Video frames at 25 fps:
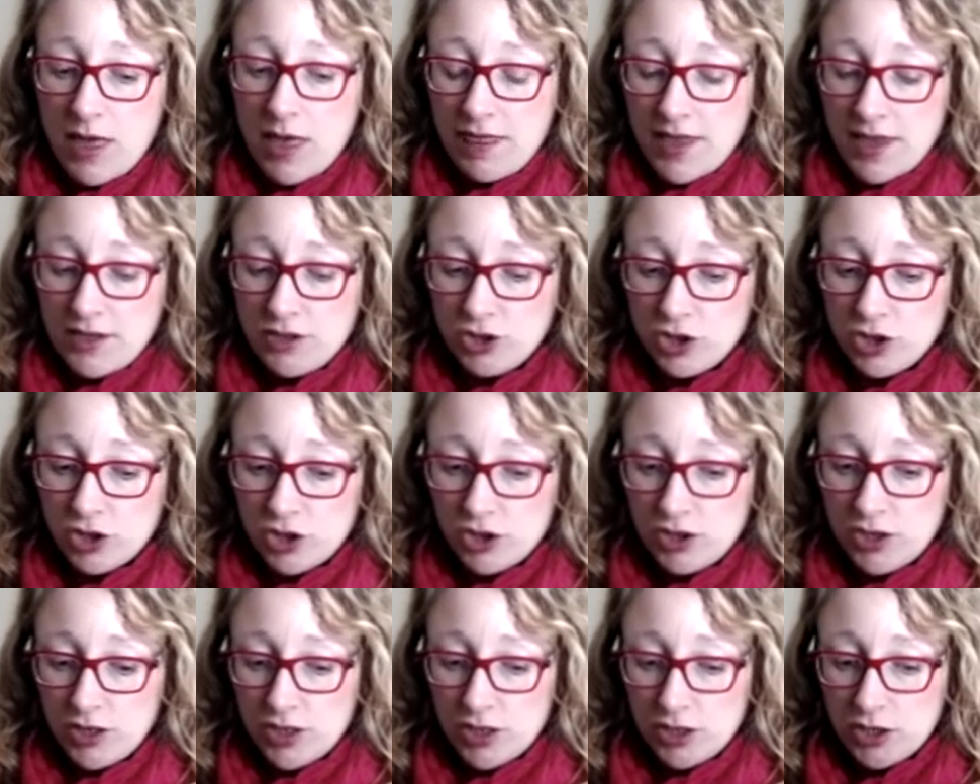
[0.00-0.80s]
there's
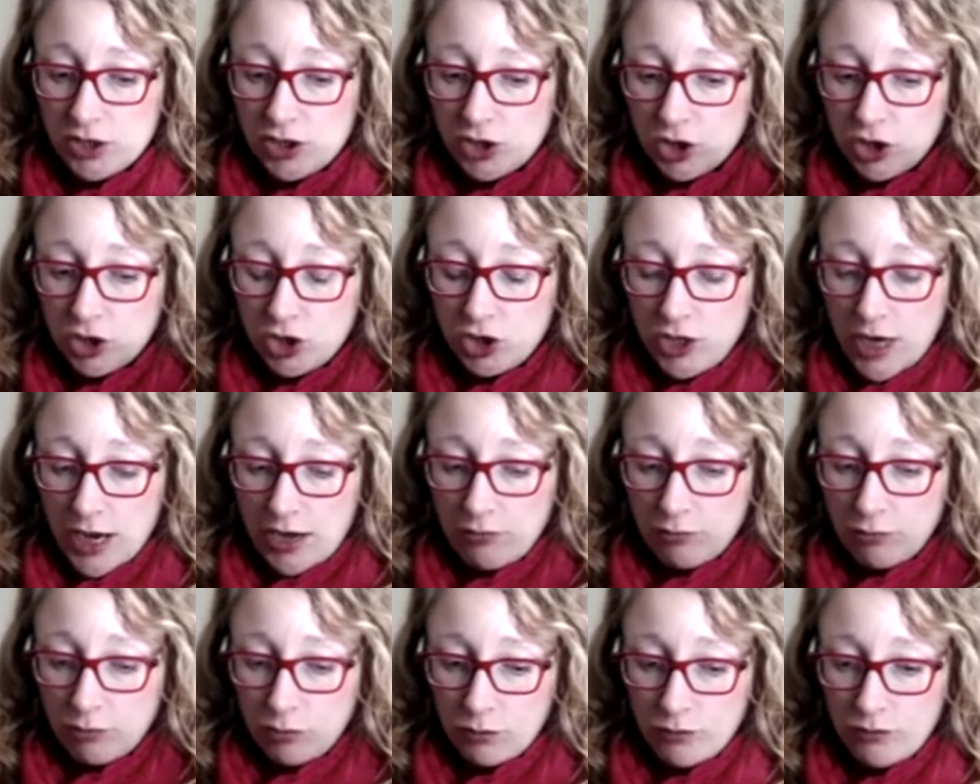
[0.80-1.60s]
just this
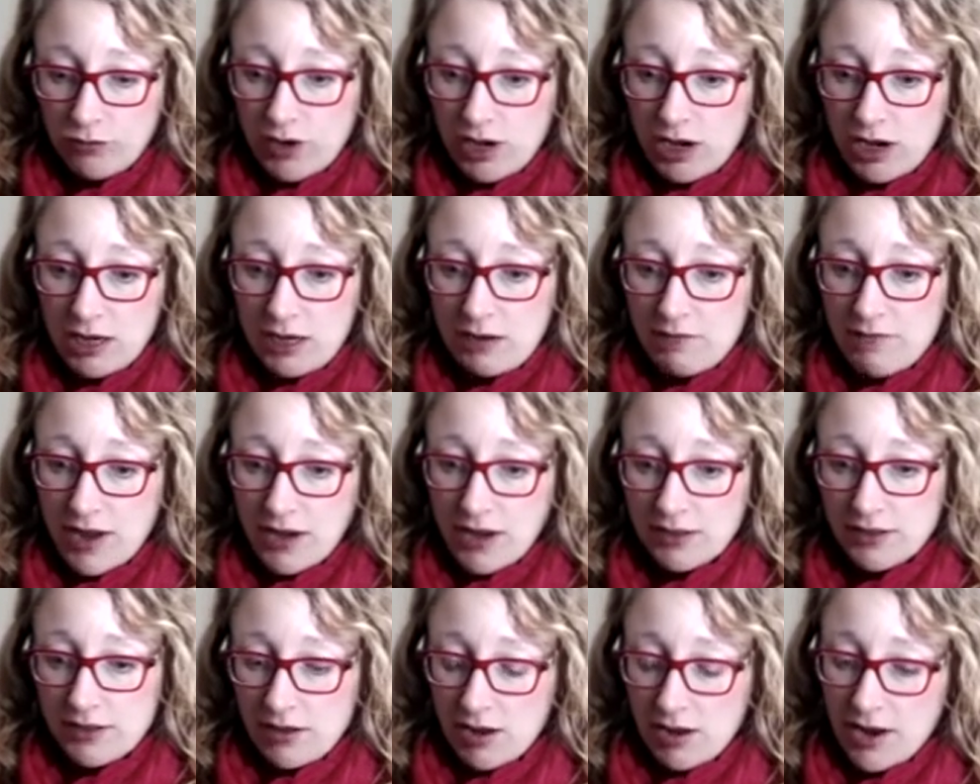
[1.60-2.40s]
general feeling of
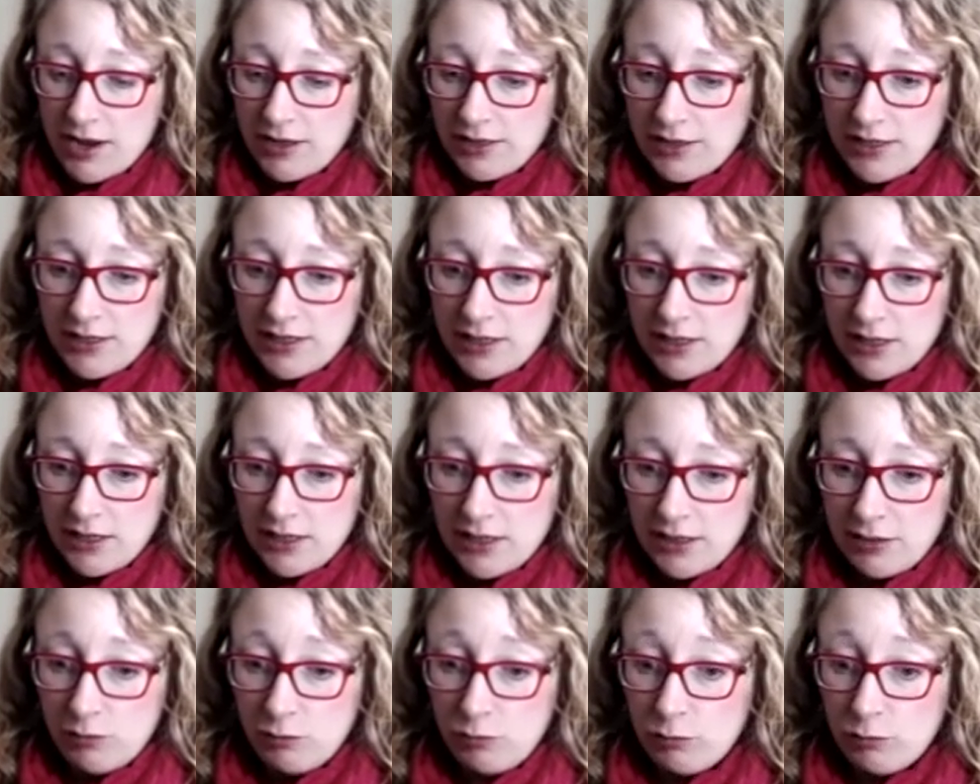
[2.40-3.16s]
anxiety